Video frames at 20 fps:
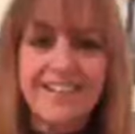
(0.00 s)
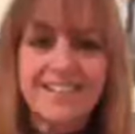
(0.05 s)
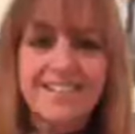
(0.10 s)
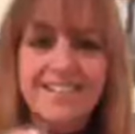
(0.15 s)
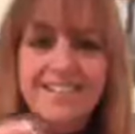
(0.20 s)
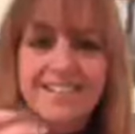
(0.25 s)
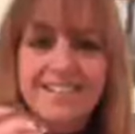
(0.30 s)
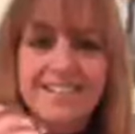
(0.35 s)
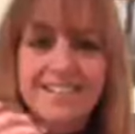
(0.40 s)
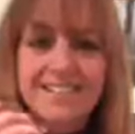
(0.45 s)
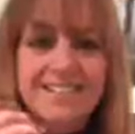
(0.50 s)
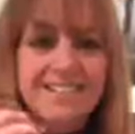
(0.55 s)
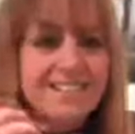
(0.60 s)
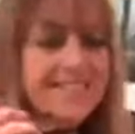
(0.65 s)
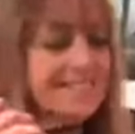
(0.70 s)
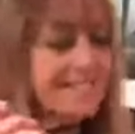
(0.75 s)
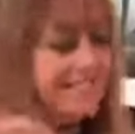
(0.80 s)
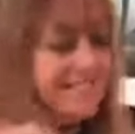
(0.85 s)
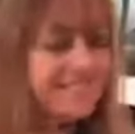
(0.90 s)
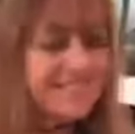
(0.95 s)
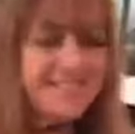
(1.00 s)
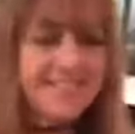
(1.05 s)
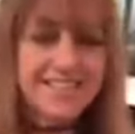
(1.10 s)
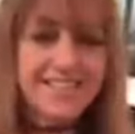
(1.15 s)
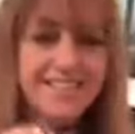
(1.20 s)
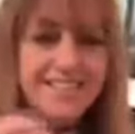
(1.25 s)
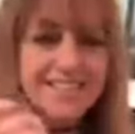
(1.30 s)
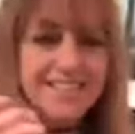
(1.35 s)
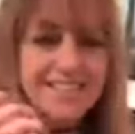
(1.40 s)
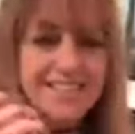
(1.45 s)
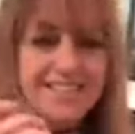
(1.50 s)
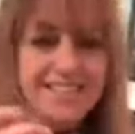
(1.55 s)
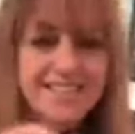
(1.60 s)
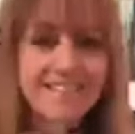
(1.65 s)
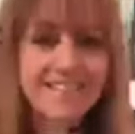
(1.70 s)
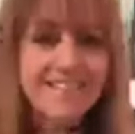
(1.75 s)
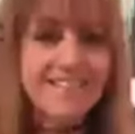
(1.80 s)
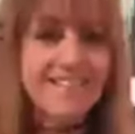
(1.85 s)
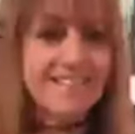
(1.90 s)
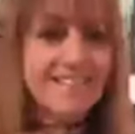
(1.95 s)
Because it's, it's,
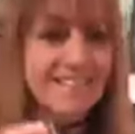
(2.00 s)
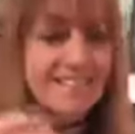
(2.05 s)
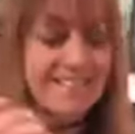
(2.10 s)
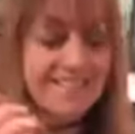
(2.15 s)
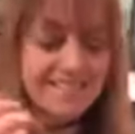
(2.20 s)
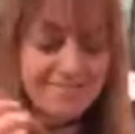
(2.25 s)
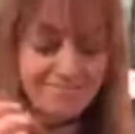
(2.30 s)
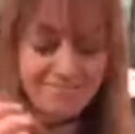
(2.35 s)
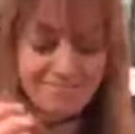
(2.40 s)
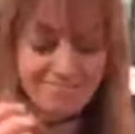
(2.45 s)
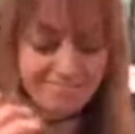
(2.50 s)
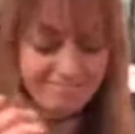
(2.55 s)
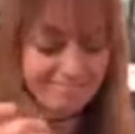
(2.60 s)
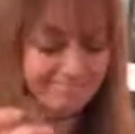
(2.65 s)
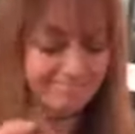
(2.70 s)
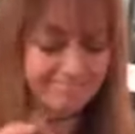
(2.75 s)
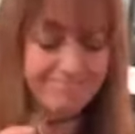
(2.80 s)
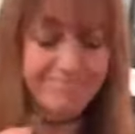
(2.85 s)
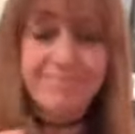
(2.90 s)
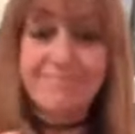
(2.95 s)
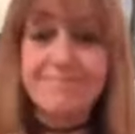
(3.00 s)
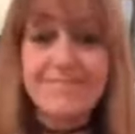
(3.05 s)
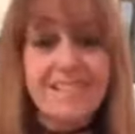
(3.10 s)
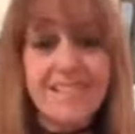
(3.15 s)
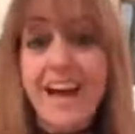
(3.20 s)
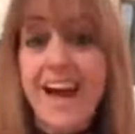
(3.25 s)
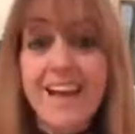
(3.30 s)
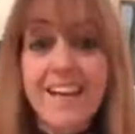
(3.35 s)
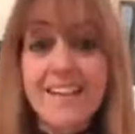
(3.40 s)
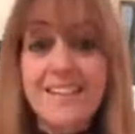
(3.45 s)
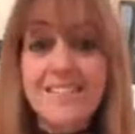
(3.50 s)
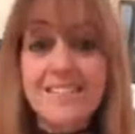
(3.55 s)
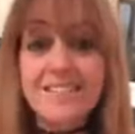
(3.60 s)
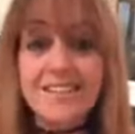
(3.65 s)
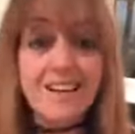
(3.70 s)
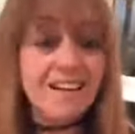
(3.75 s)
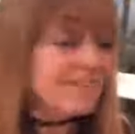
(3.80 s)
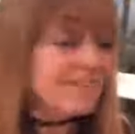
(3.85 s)
it's science, I